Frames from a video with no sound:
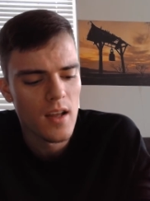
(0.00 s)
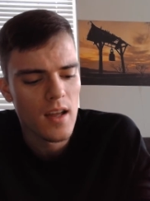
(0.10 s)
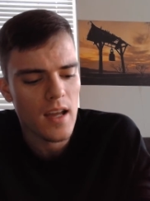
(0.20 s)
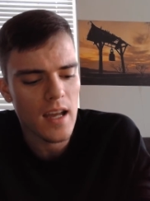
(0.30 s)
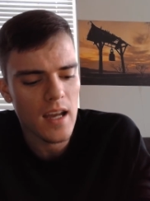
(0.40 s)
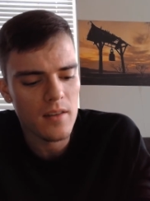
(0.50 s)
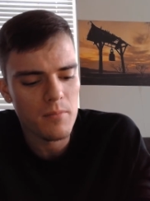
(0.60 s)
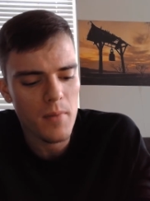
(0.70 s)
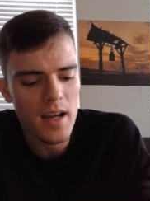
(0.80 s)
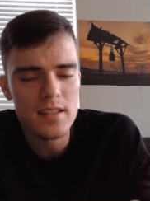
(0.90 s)
and
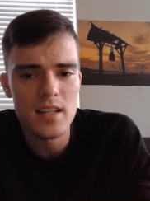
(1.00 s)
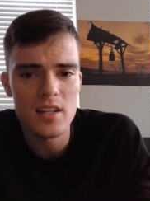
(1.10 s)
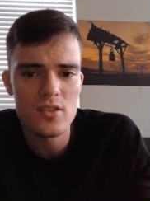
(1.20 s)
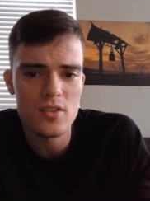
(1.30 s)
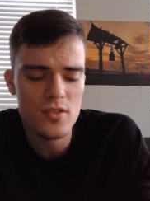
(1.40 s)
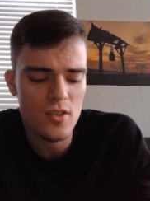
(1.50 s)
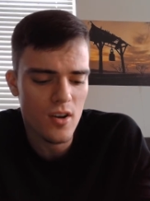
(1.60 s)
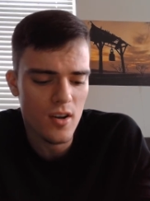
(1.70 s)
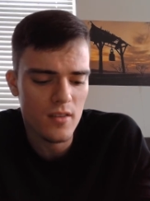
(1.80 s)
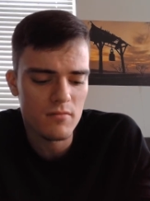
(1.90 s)
my intentions
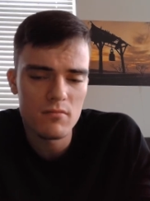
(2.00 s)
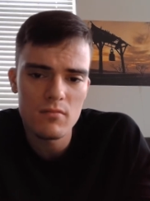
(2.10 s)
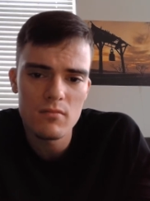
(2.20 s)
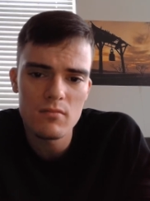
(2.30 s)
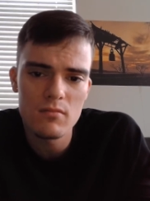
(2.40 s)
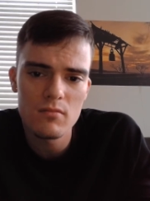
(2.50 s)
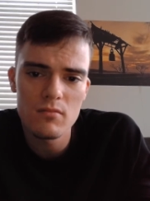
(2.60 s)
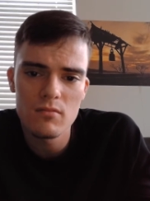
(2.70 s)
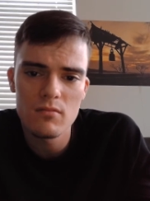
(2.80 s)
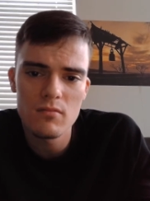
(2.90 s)

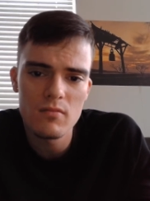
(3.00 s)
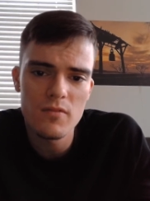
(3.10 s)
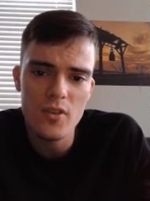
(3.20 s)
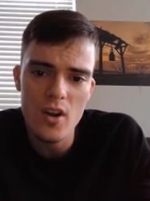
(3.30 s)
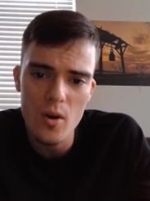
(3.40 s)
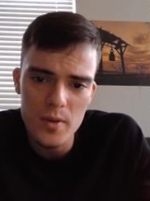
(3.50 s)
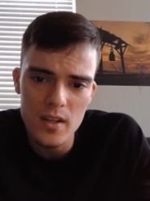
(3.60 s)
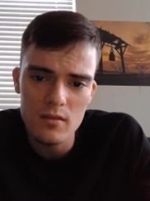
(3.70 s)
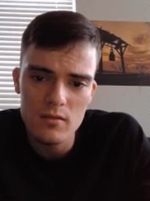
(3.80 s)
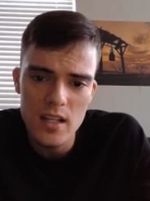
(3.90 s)
for
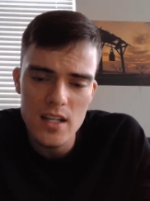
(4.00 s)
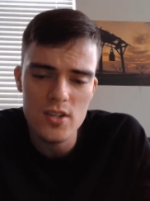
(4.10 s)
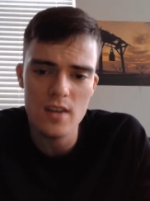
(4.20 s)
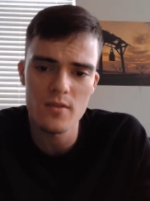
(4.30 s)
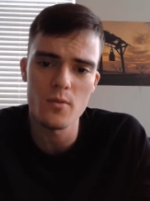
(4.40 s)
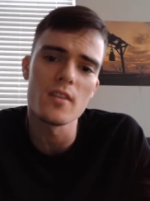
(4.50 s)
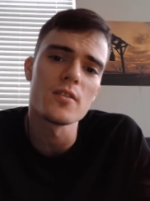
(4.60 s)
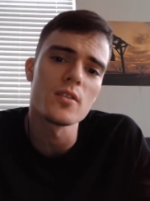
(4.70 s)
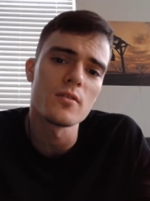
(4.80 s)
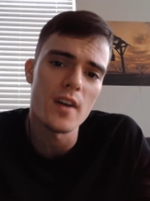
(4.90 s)
helping each and every one of
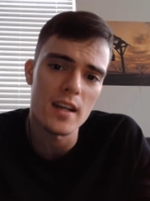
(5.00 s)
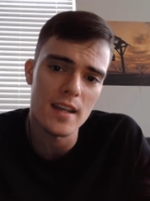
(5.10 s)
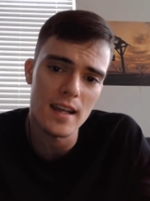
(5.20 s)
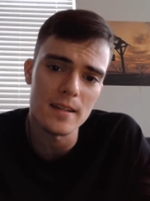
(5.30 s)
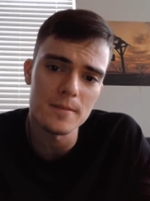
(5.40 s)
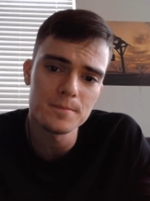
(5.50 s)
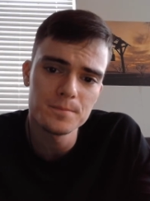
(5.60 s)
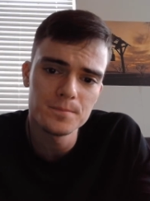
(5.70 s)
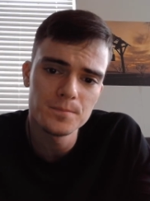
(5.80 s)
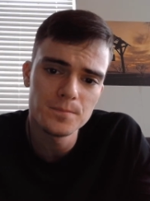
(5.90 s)
you if I can.
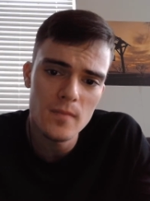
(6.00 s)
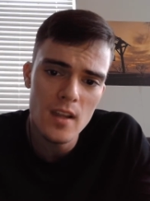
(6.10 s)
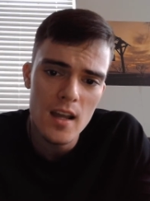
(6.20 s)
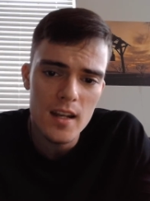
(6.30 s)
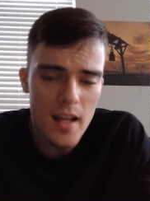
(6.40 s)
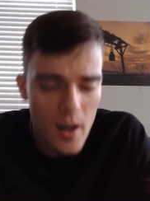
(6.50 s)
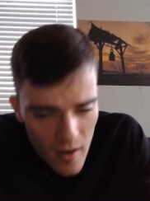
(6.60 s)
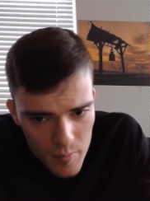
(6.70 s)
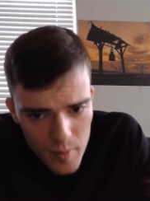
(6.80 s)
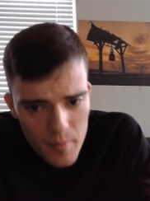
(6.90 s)
Now,
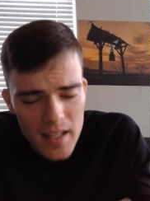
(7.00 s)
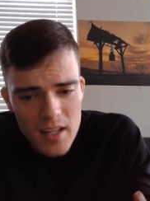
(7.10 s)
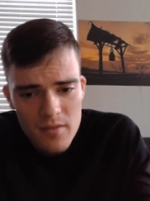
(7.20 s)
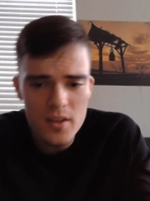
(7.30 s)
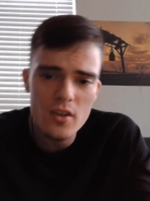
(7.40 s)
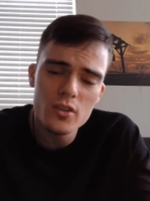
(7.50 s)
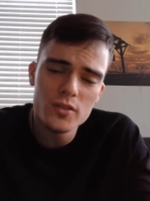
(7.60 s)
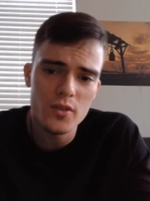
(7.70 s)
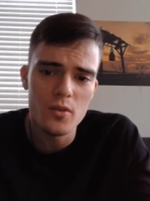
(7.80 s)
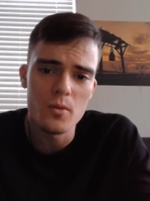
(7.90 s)
I've been making videos
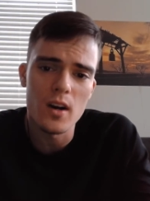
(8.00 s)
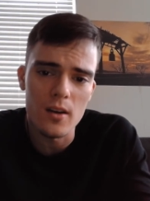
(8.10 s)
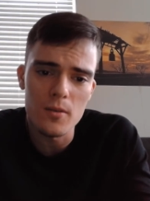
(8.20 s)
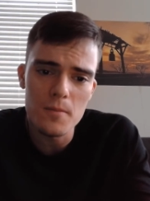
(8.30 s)
for a while,